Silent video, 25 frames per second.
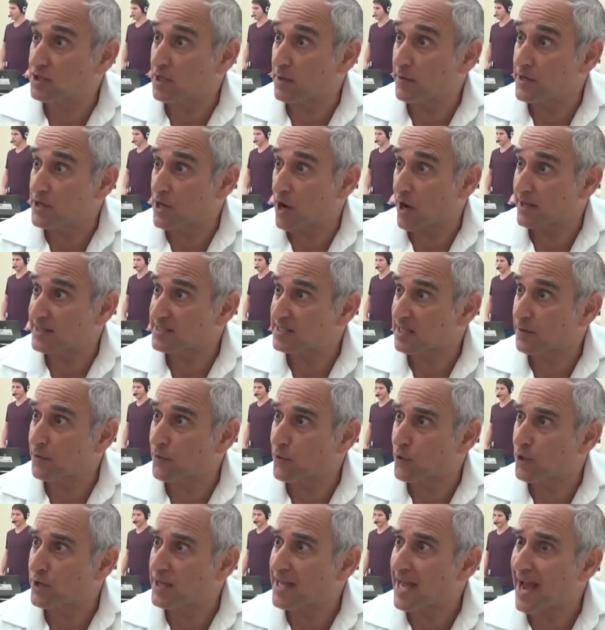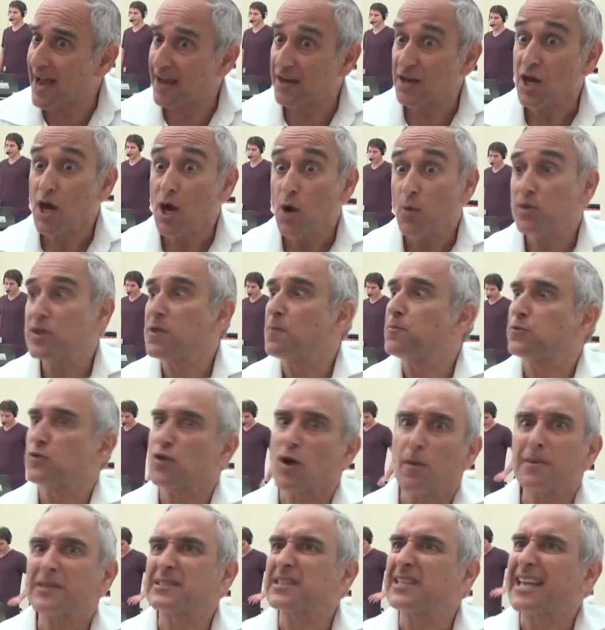there in 1938 with a
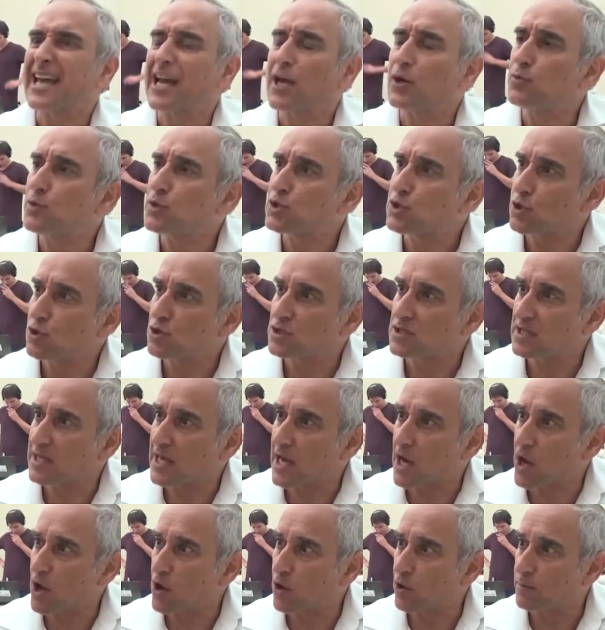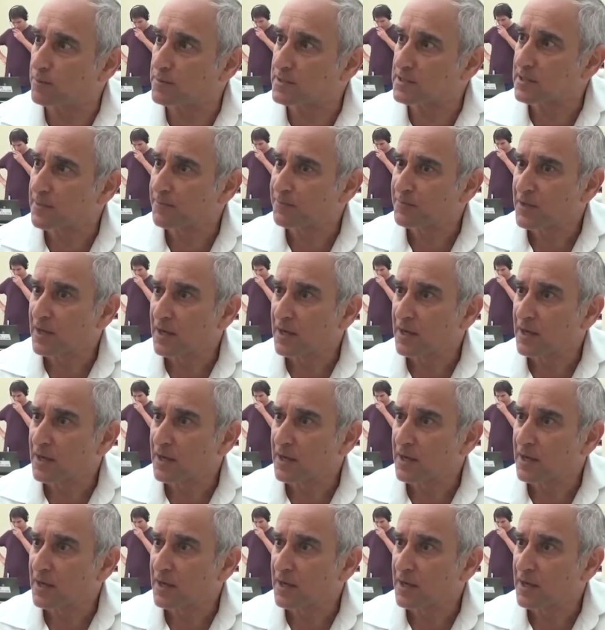promise that they could return to their homes.